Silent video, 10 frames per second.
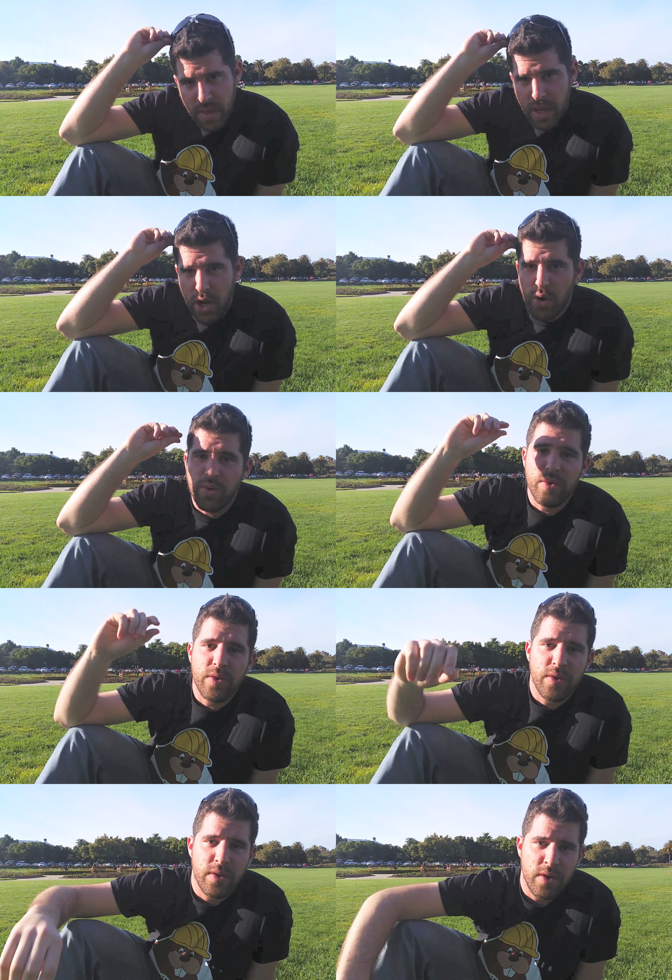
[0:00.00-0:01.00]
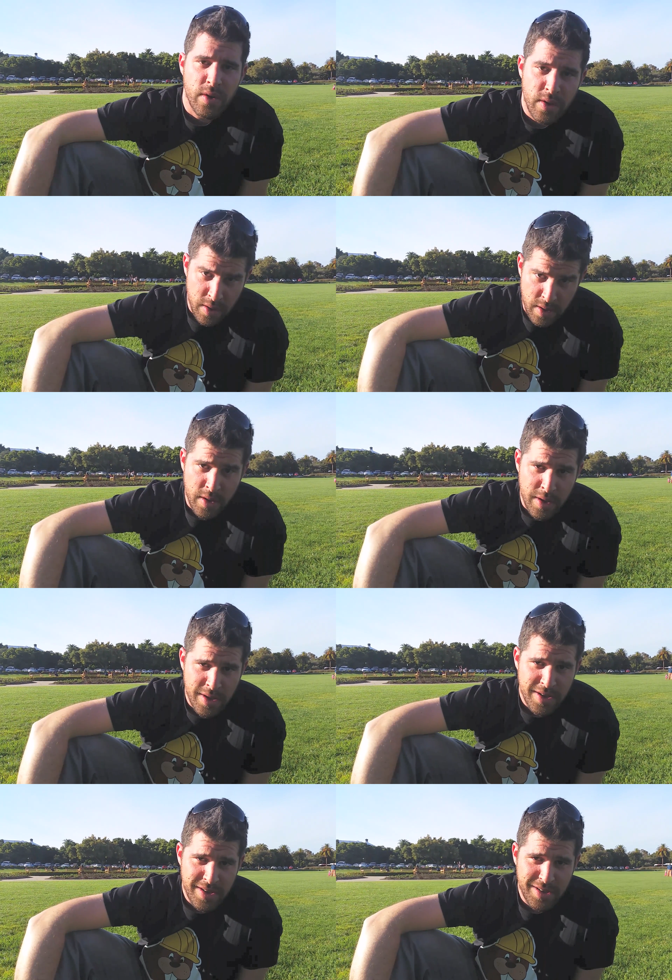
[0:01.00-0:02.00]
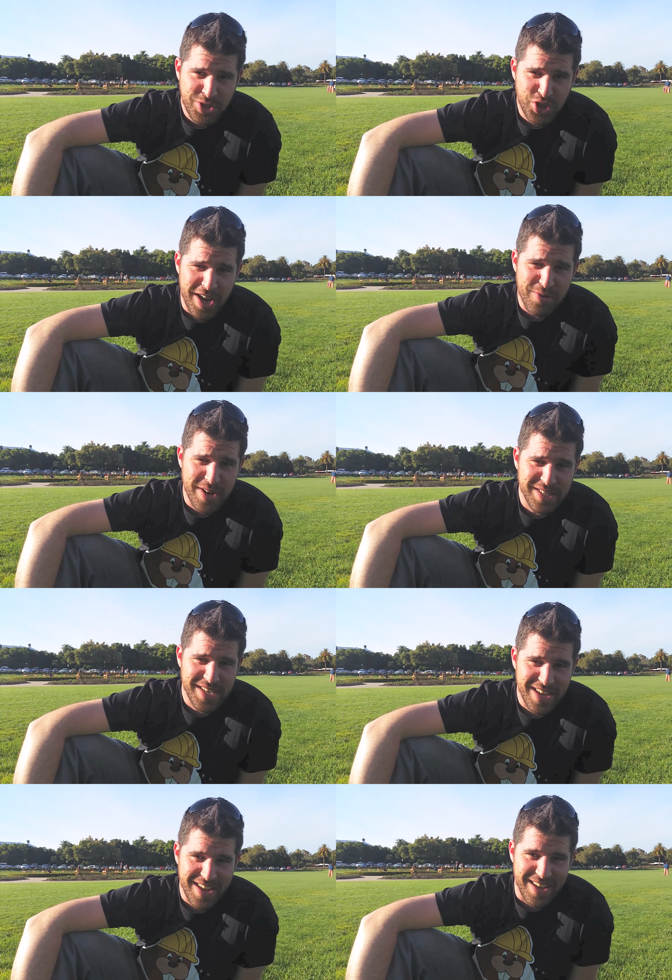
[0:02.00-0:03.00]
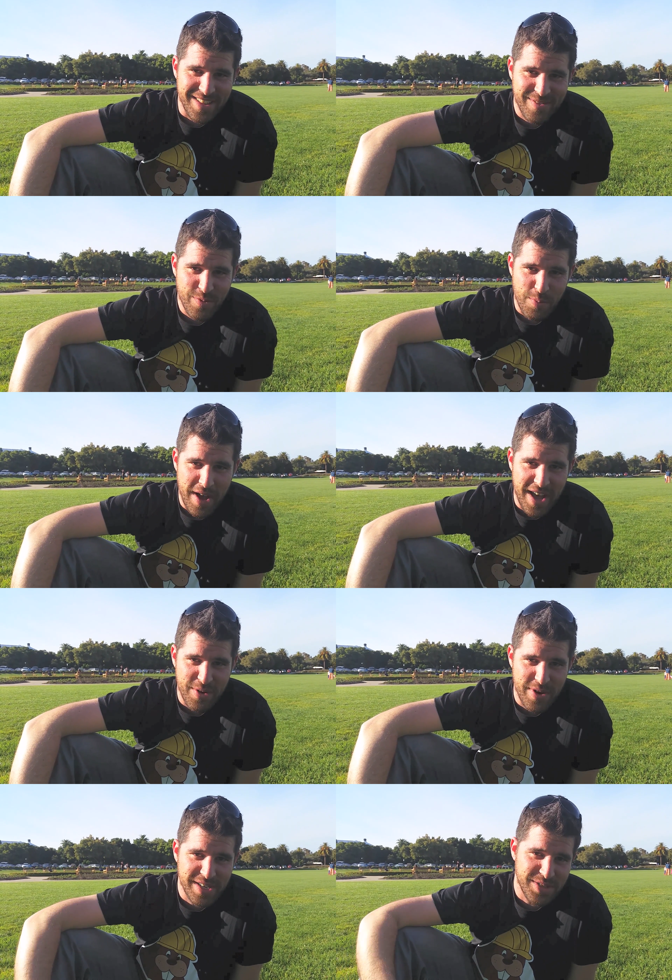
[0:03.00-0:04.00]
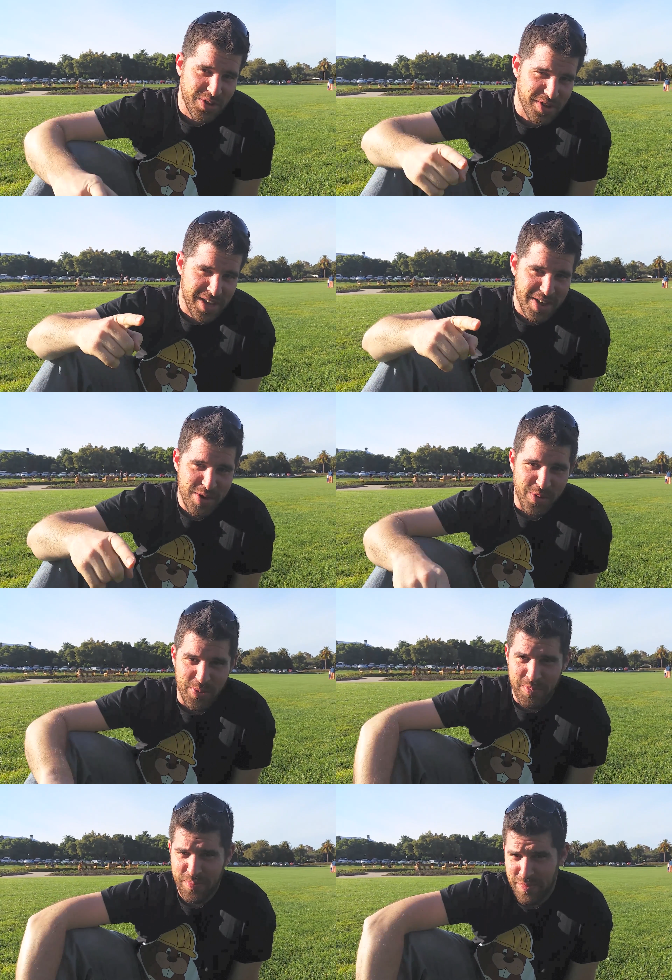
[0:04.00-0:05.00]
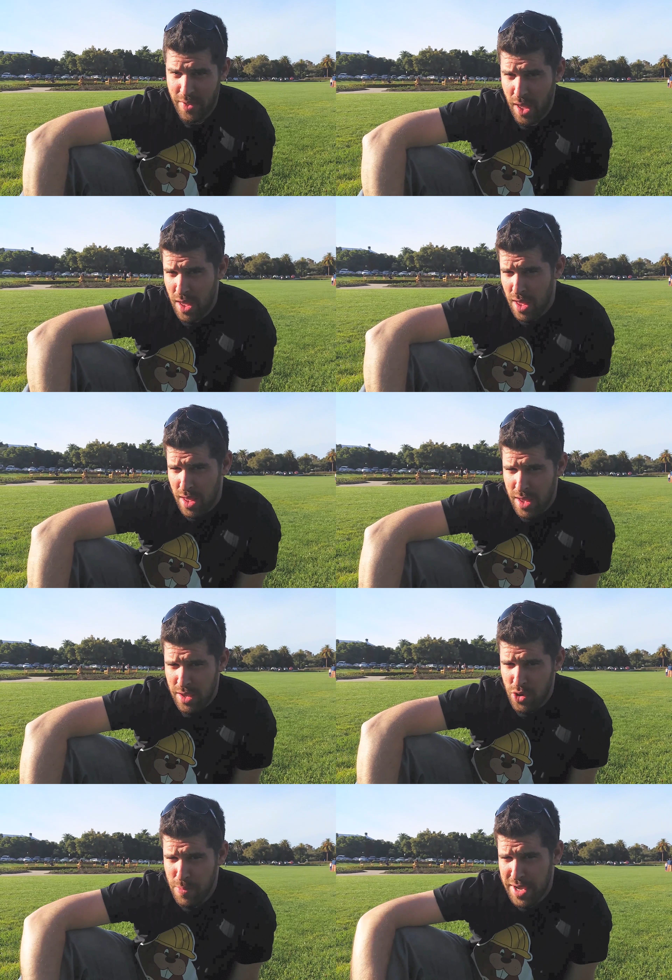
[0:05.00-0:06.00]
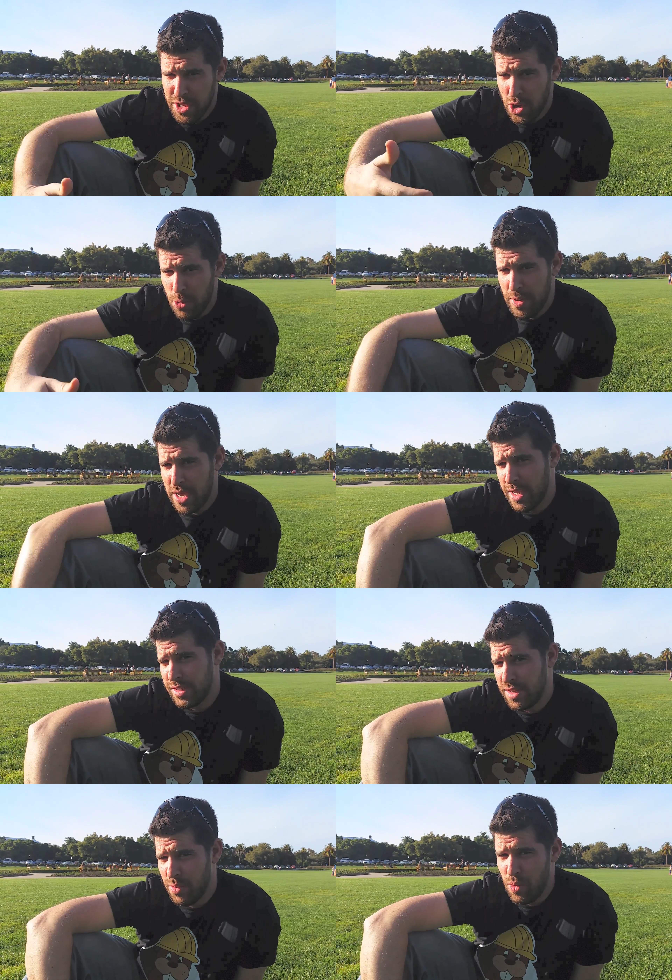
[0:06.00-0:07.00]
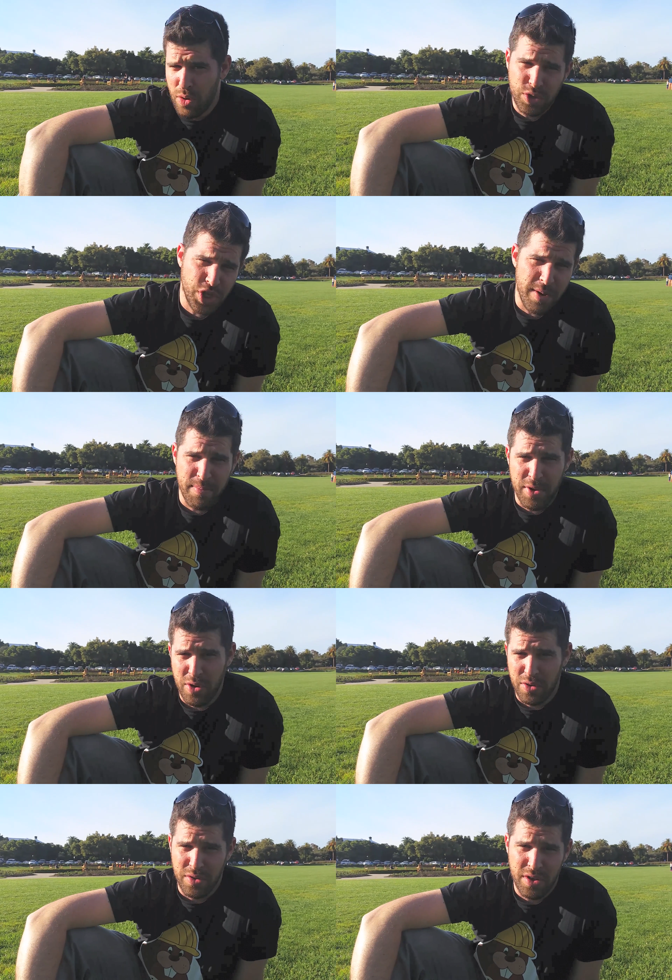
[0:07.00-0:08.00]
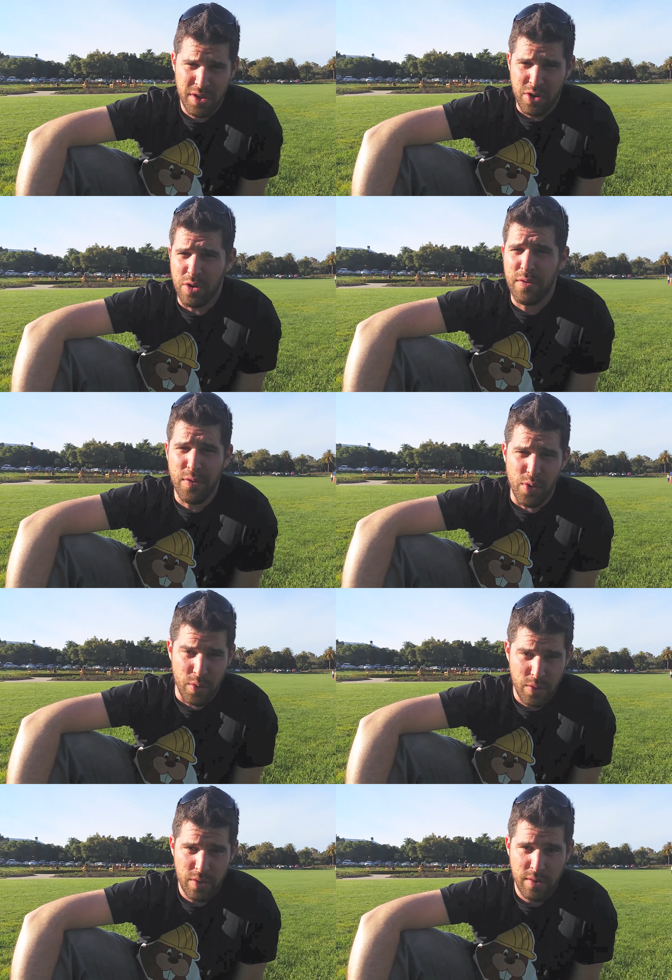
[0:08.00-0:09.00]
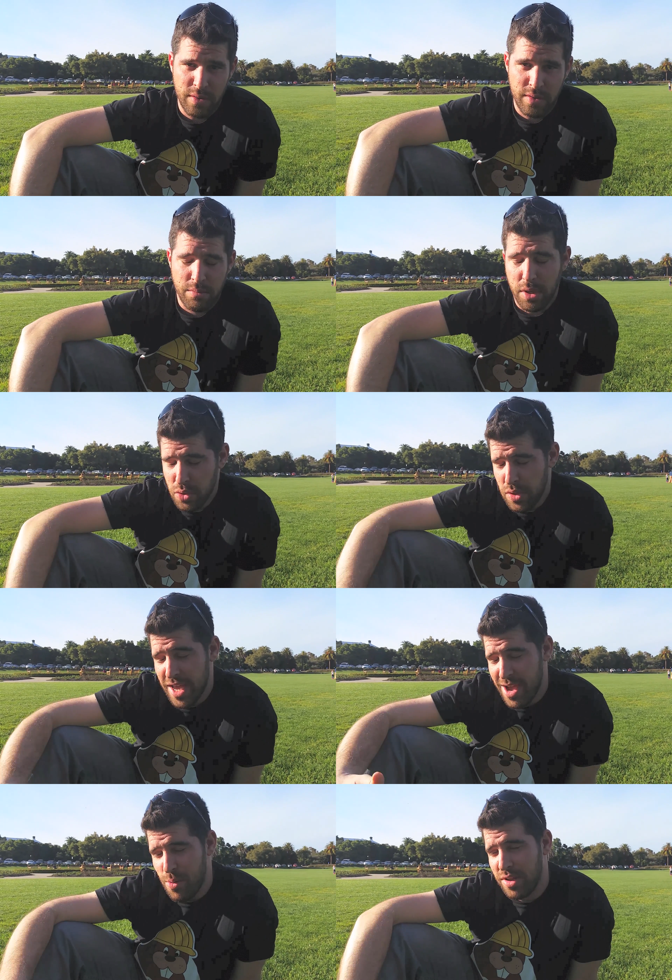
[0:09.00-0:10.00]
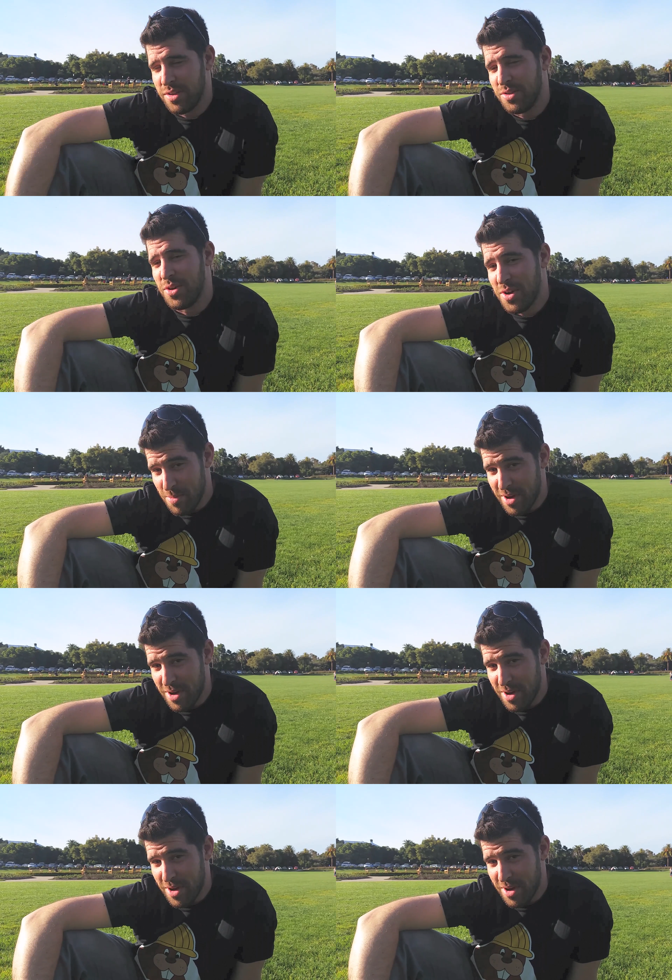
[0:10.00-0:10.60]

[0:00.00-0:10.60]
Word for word: Hello, it's Shai Reznik again from HiRez.io. You might know me as the world champion in Kung Fu, but today I want to talk